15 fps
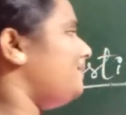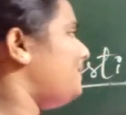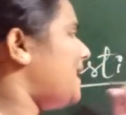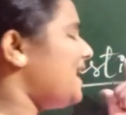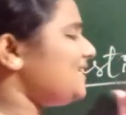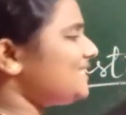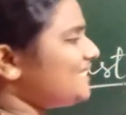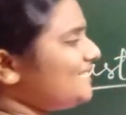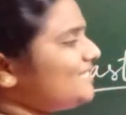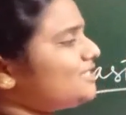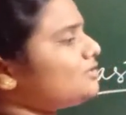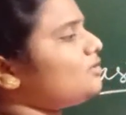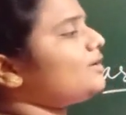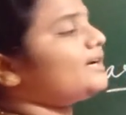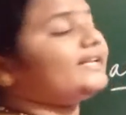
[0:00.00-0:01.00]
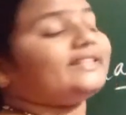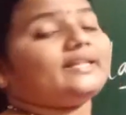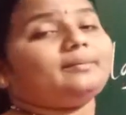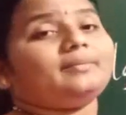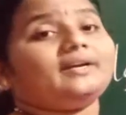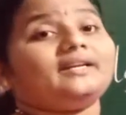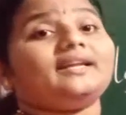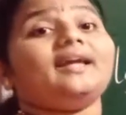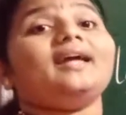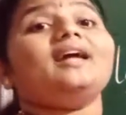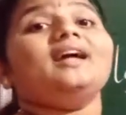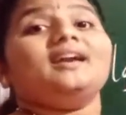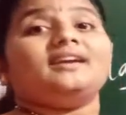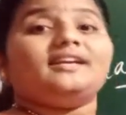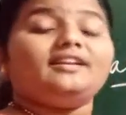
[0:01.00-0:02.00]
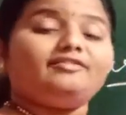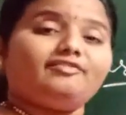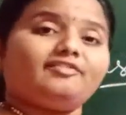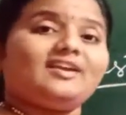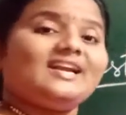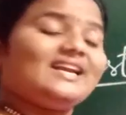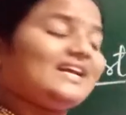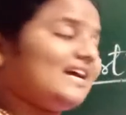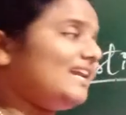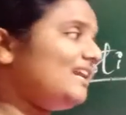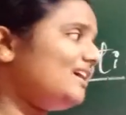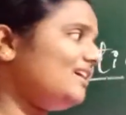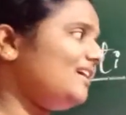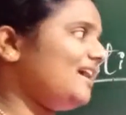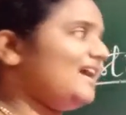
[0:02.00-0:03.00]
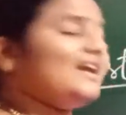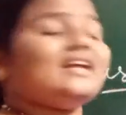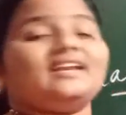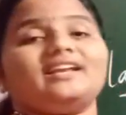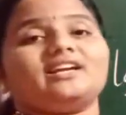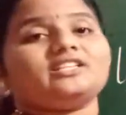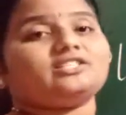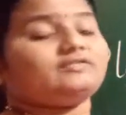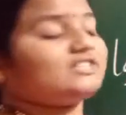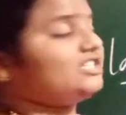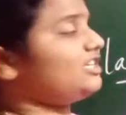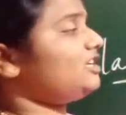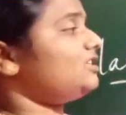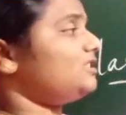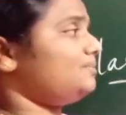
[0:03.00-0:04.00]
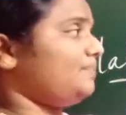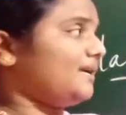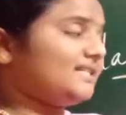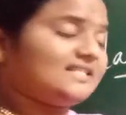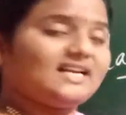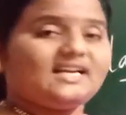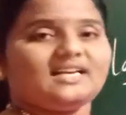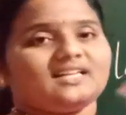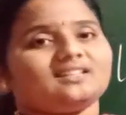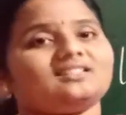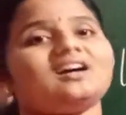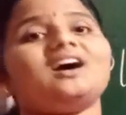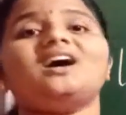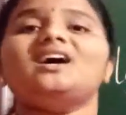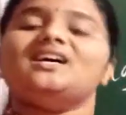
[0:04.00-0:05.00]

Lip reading: plastids are nothing but a different colored areas which is present in the